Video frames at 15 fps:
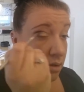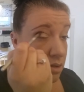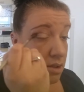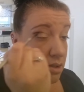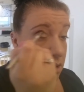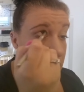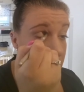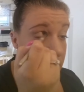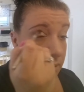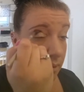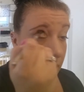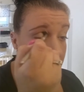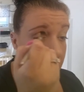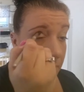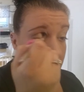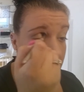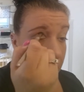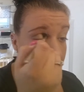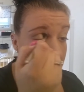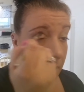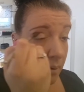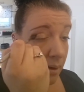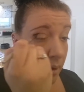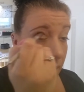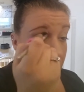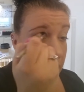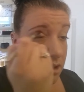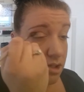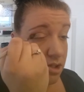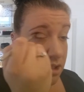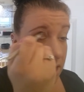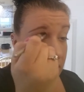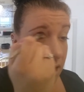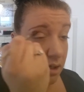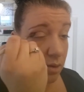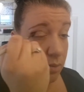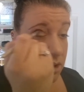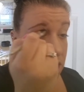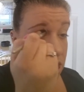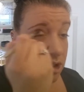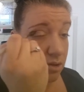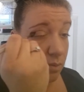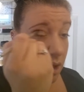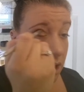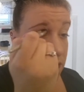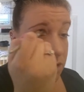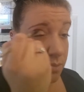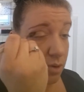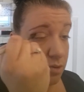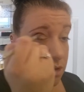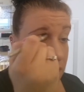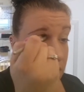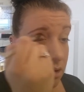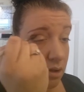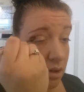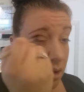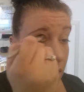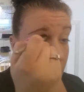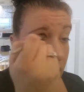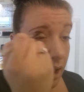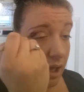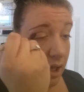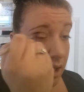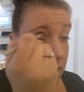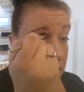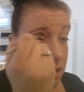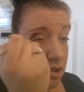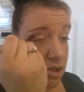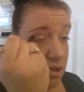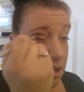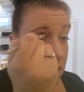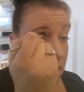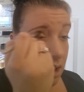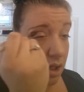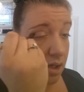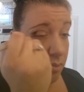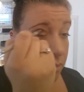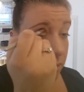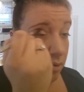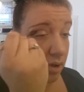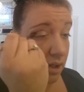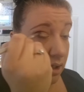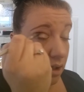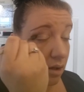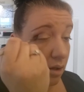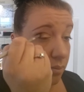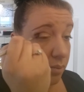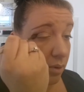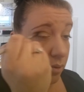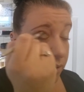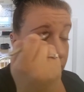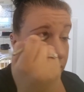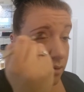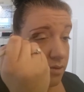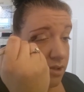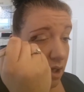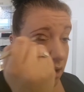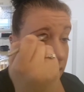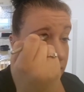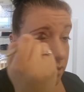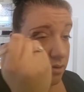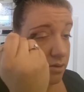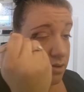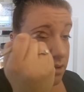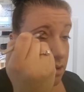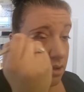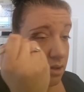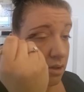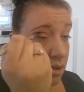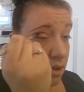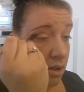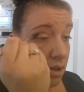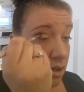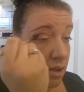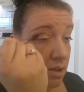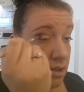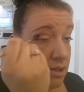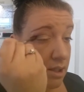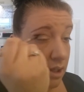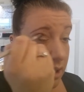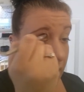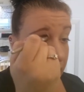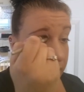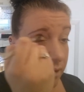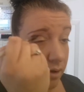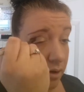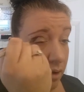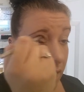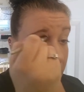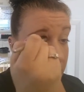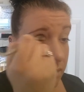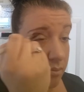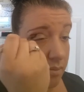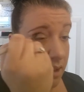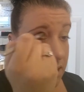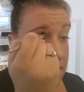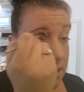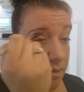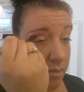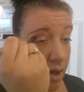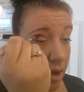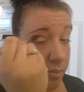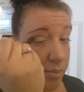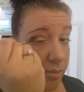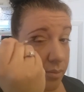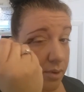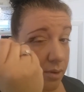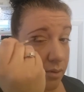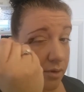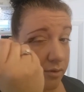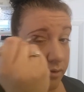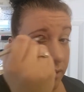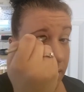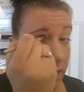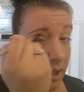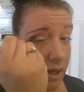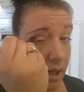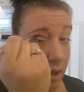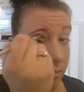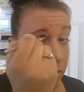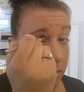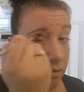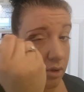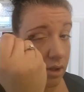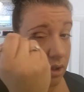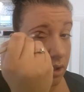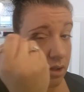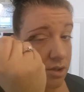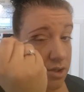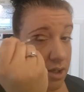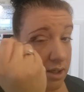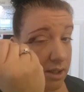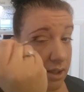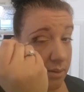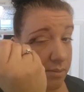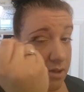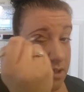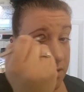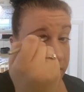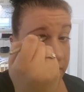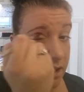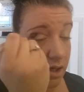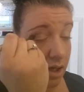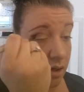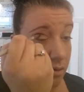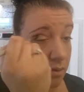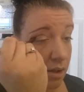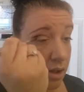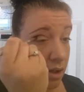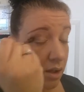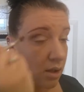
Just like so. And just like in a windshield wash motion. And it's just gonna kind of bring both of those colors together and mix them up beautifully. And I'm really gonna try to keep this video